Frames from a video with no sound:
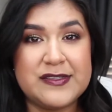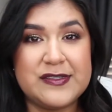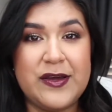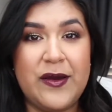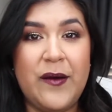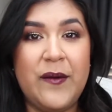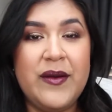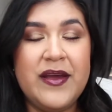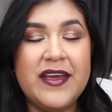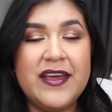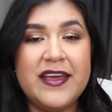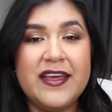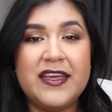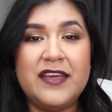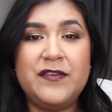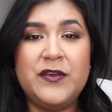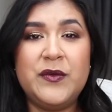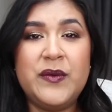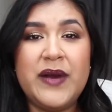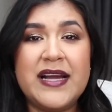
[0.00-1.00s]
So
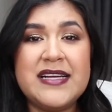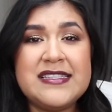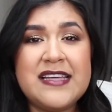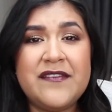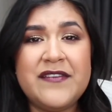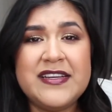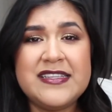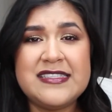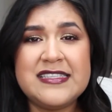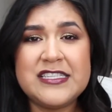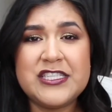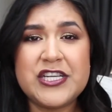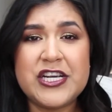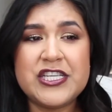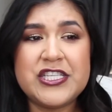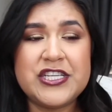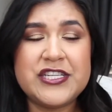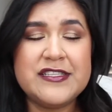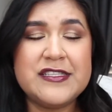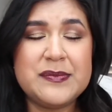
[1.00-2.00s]
if you guys have any
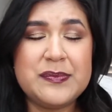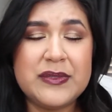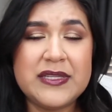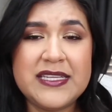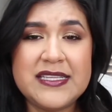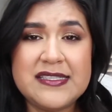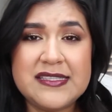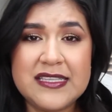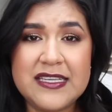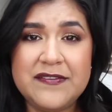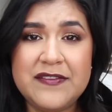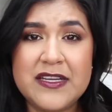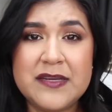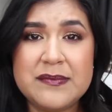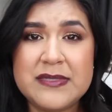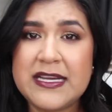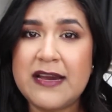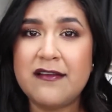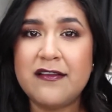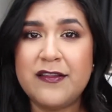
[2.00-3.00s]
suggestions, please leave
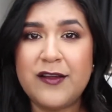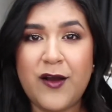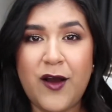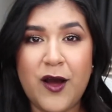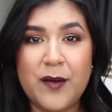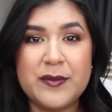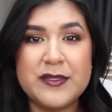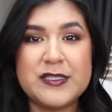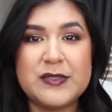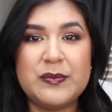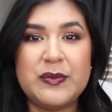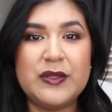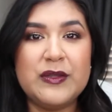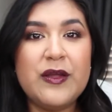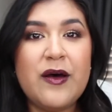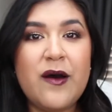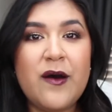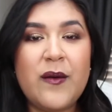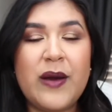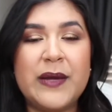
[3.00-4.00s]
them down in the comments
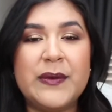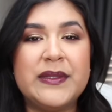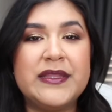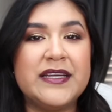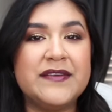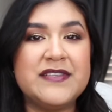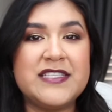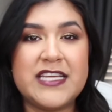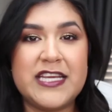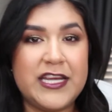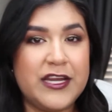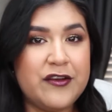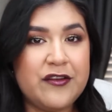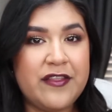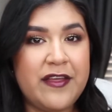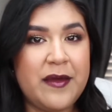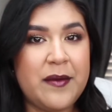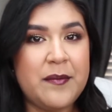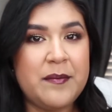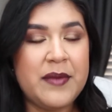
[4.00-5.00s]
below. I would love to hear
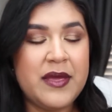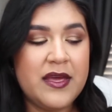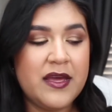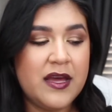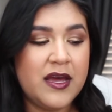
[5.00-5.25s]
them.